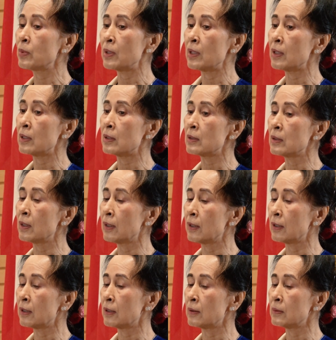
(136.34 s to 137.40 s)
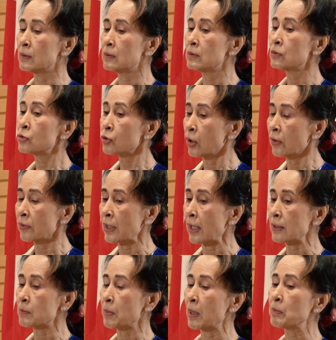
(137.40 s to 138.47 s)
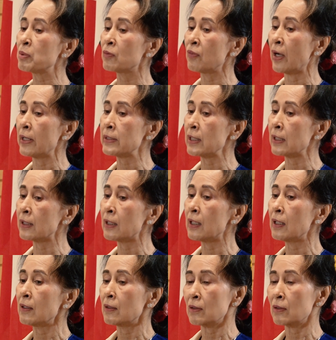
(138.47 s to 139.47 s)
We saw that by providing